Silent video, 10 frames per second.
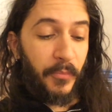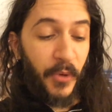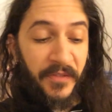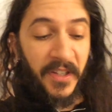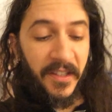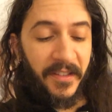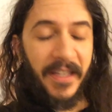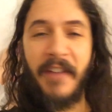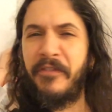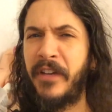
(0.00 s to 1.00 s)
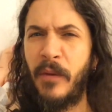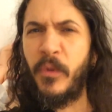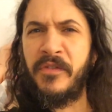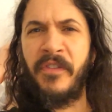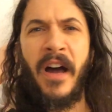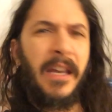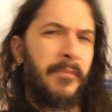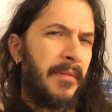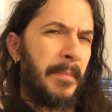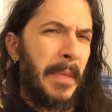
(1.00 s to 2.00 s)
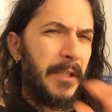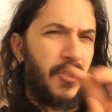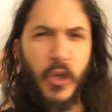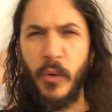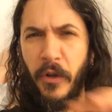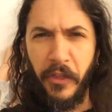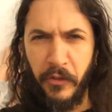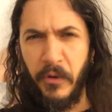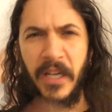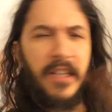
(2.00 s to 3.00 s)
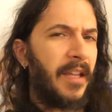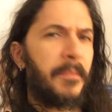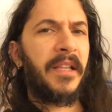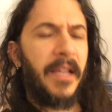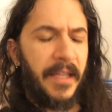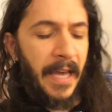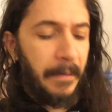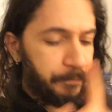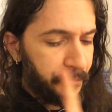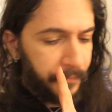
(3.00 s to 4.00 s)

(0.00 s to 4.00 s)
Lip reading: previously. I forget which volume, but maybe two or three, something like that.